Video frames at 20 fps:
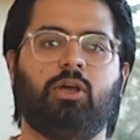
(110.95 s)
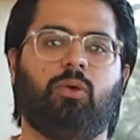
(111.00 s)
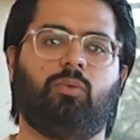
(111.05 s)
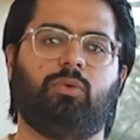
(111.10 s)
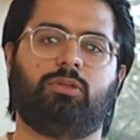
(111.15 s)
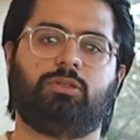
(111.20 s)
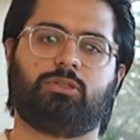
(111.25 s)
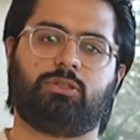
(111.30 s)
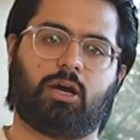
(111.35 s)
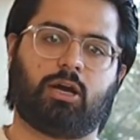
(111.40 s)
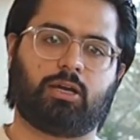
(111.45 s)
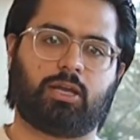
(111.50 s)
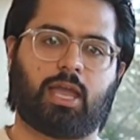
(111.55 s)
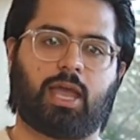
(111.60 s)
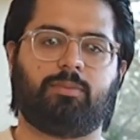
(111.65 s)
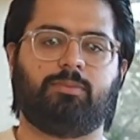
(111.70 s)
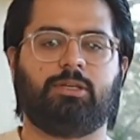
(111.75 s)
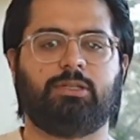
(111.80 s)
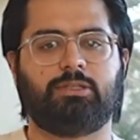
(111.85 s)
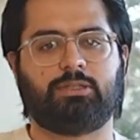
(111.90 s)
With stock
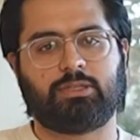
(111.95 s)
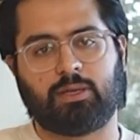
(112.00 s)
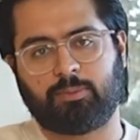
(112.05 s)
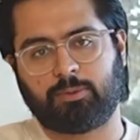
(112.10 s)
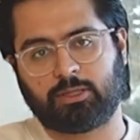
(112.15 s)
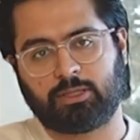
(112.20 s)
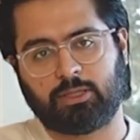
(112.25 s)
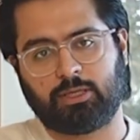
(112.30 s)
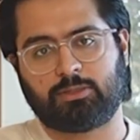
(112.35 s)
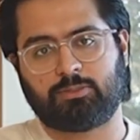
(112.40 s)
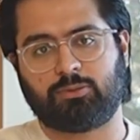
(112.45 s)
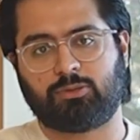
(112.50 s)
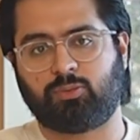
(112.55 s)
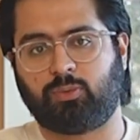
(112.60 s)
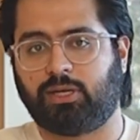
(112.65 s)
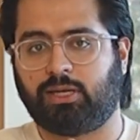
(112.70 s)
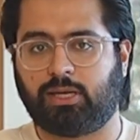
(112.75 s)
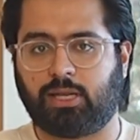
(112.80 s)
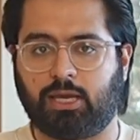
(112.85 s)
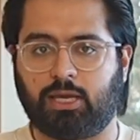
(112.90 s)
cabinets, typically it's
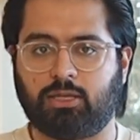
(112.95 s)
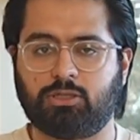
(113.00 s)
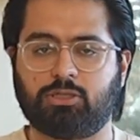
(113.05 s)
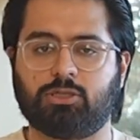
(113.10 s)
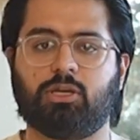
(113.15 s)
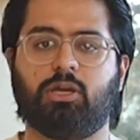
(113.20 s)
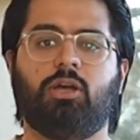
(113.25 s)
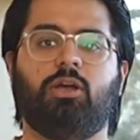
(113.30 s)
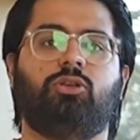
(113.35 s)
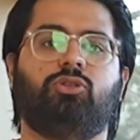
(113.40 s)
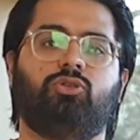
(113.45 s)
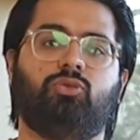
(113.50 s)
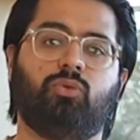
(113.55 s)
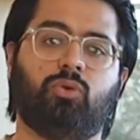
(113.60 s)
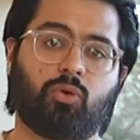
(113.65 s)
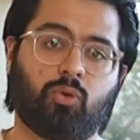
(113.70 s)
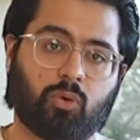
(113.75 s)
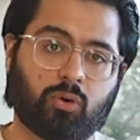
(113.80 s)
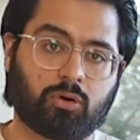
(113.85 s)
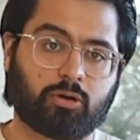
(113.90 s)
between 1 inch to
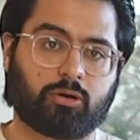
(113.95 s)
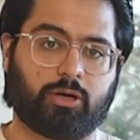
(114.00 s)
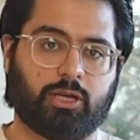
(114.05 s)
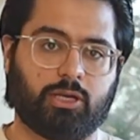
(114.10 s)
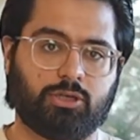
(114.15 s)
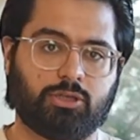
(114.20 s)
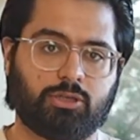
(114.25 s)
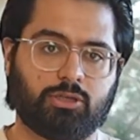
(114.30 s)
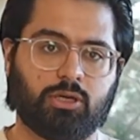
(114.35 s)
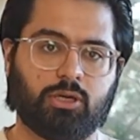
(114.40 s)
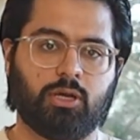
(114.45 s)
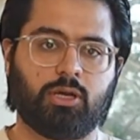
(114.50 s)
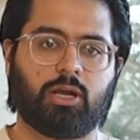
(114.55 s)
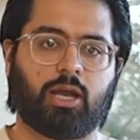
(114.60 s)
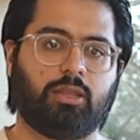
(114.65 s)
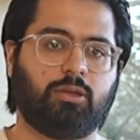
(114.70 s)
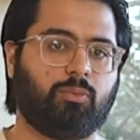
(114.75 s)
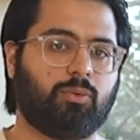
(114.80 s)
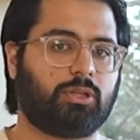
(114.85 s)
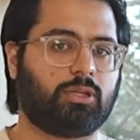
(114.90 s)
1/4 inch,
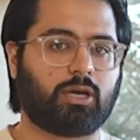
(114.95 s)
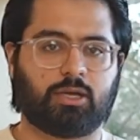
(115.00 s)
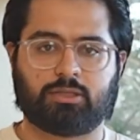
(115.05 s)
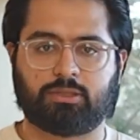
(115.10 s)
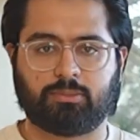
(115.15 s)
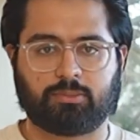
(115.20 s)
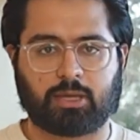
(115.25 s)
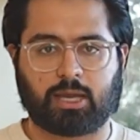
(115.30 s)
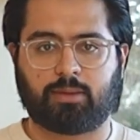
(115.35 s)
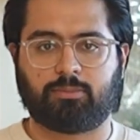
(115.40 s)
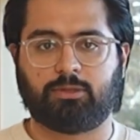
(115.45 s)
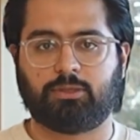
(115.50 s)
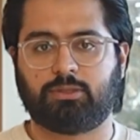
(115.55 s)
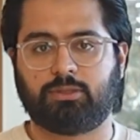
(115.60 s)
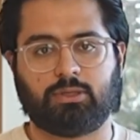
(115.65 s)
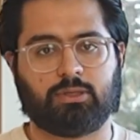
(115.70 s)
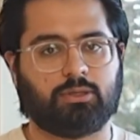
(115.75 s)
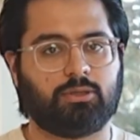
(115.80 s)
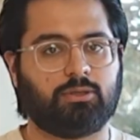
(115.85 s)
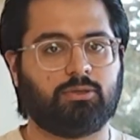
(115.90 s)
and then with custom cabinets,
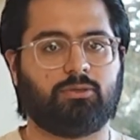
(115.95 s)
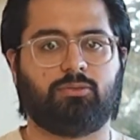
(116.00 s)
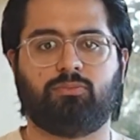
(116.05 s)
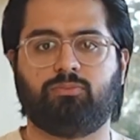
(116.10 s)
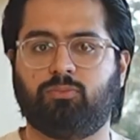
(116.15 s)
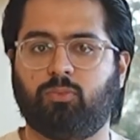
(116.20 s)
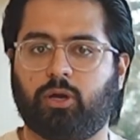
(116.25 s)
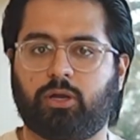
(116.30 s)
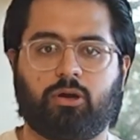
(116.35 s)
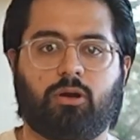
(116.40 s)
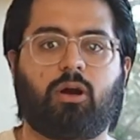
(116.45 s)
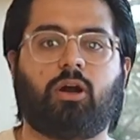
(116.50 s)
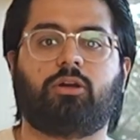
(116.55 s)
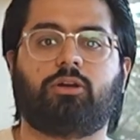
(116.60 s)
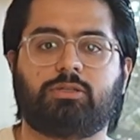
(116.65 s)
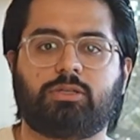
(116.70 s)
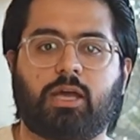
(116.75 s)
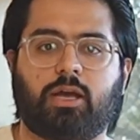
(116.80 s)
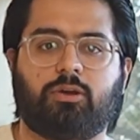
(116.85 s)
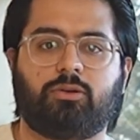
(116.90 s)
you can do what your heart
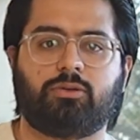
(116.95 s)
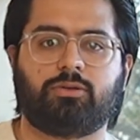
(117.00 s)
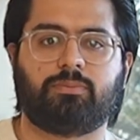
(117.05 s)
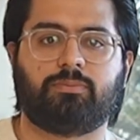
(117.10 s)
desires.